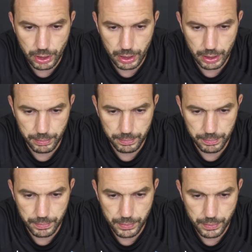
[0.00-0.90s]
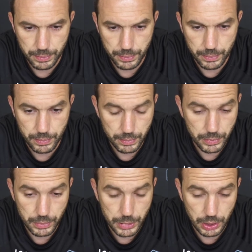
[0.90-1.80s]

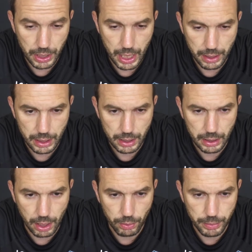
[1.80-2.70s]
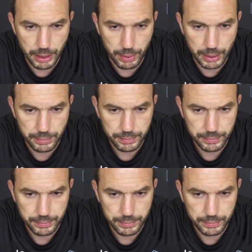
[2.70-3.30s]
So yeah, I think that would be the one.